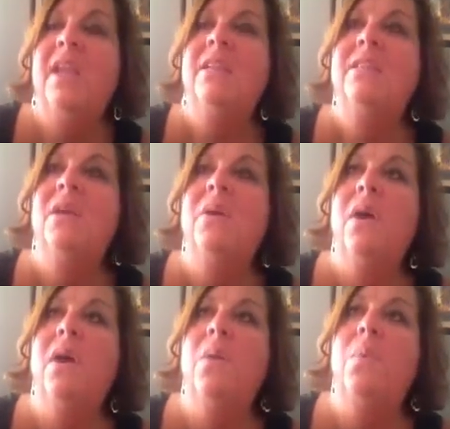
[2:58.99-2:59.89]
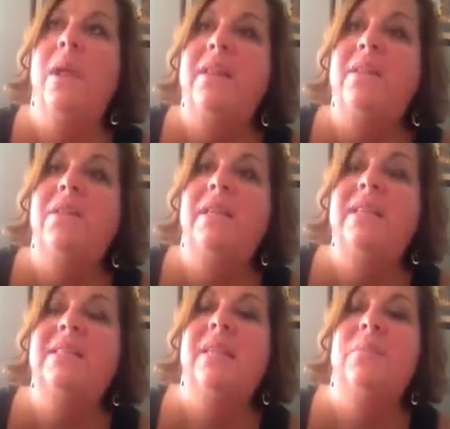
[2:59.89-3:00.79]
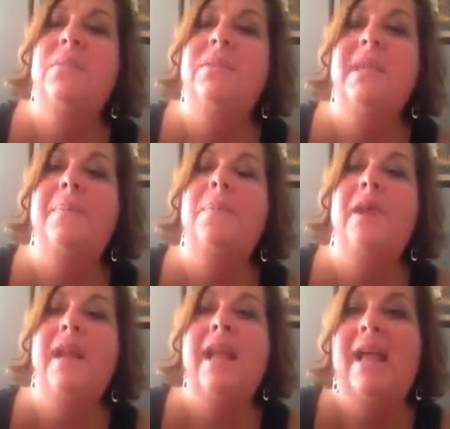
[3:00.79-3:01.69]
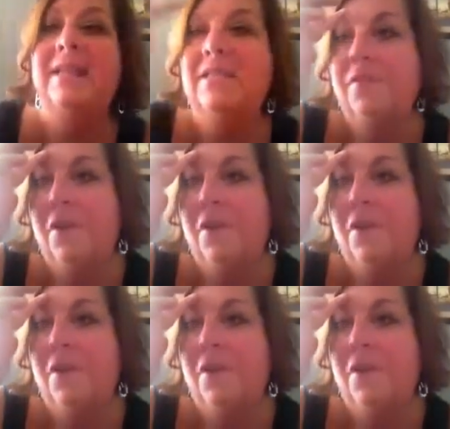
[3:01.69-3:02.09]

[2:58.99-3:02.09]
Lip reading: So one of the things that will separate us